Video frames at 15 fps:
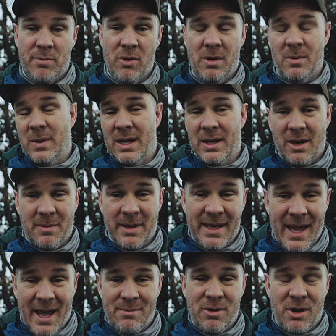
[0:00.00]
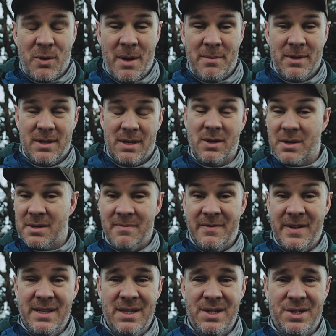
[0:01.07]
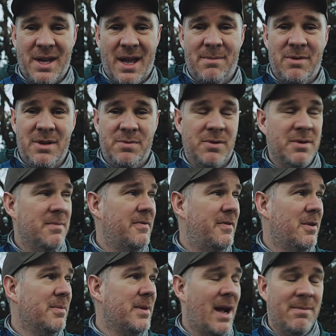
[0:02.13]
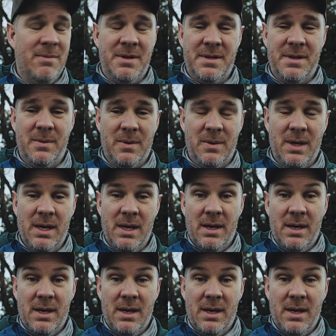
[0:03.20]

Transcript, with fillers: I brought? Well, I got my camera equipment, I got some vintage cameras, brought some film cameras that we'll